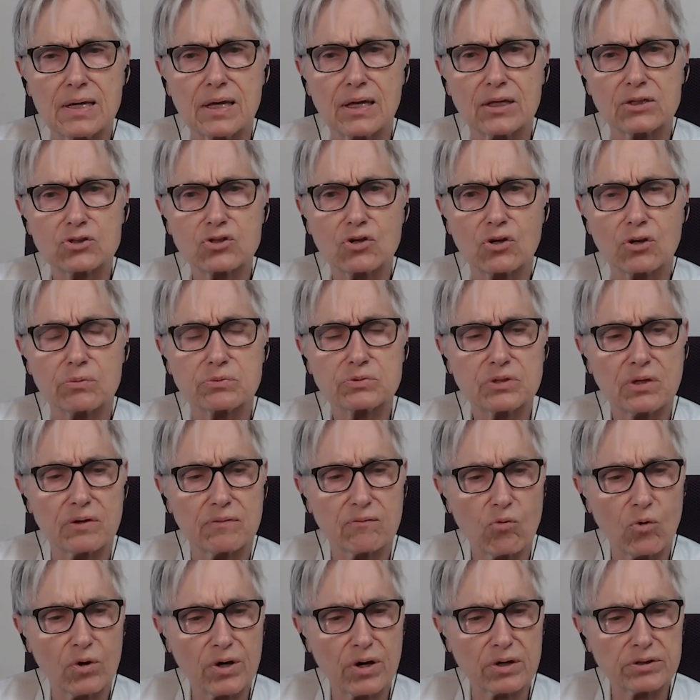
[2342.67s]
in terms of
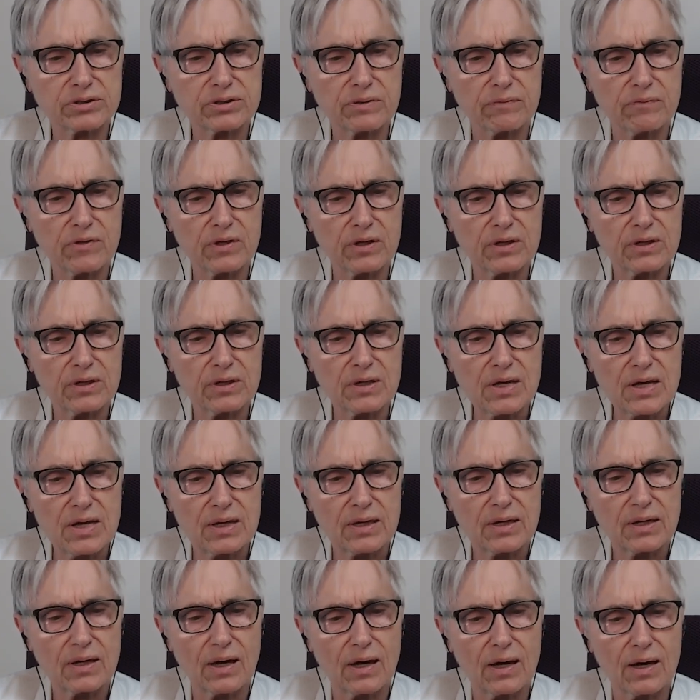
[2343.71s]
what are some of the
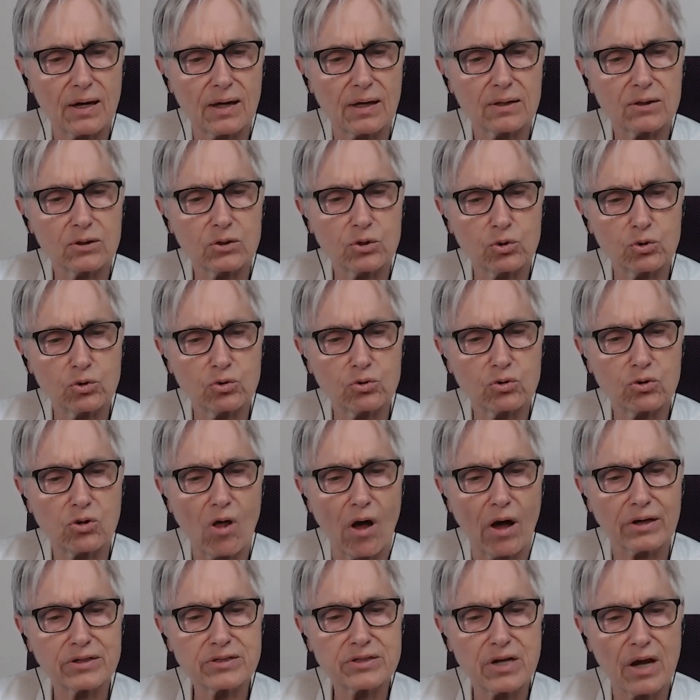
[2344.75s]
new
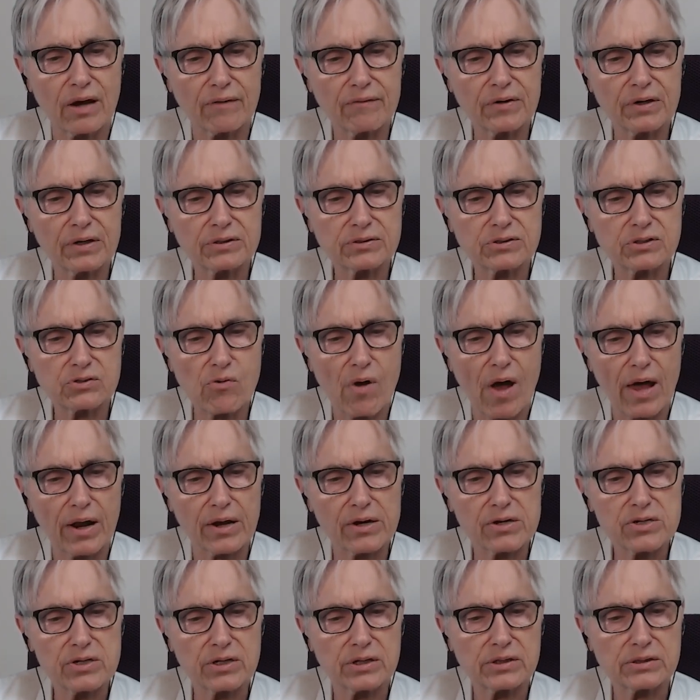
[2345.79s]
longevity
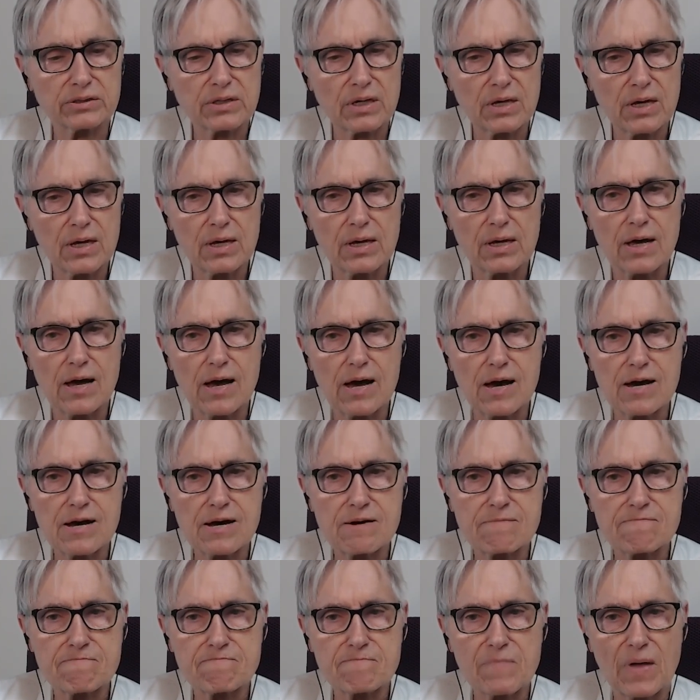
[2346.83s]
strategies.
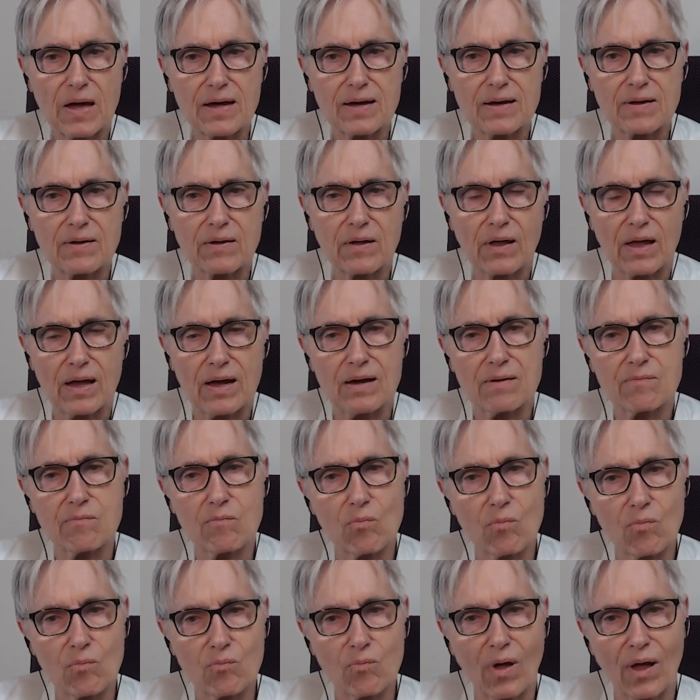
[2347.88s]
Um, uh, uh,
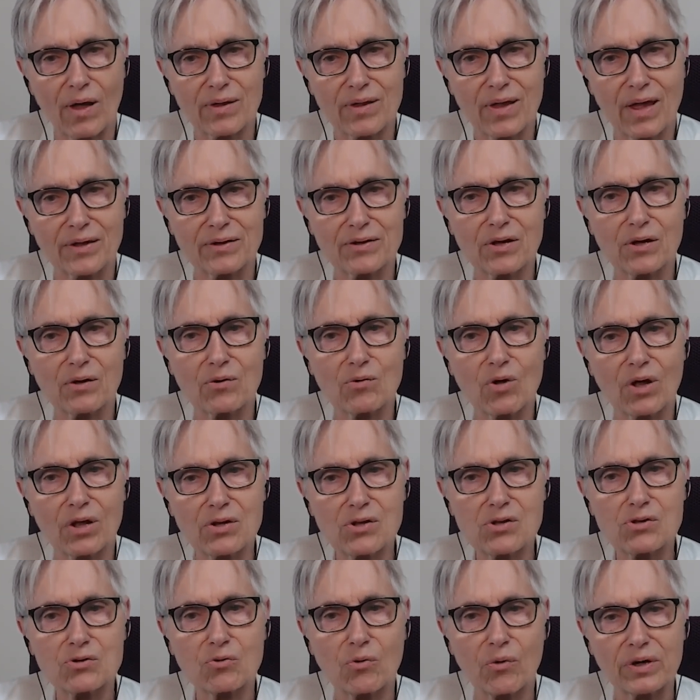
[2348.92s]
an
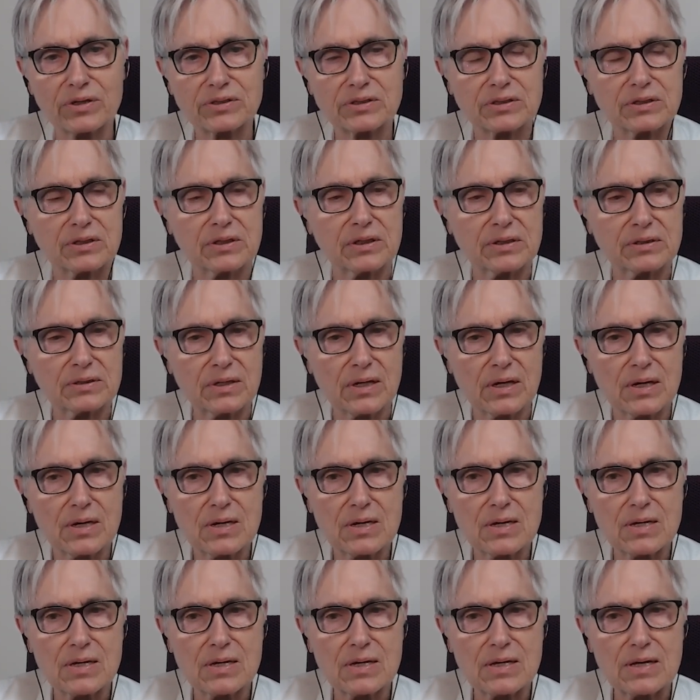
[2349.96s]
interesting,
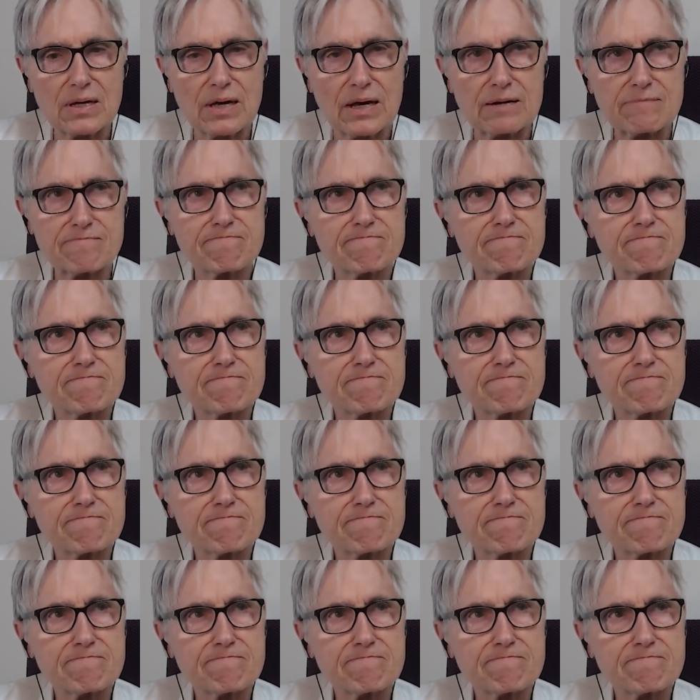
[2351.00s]
uh,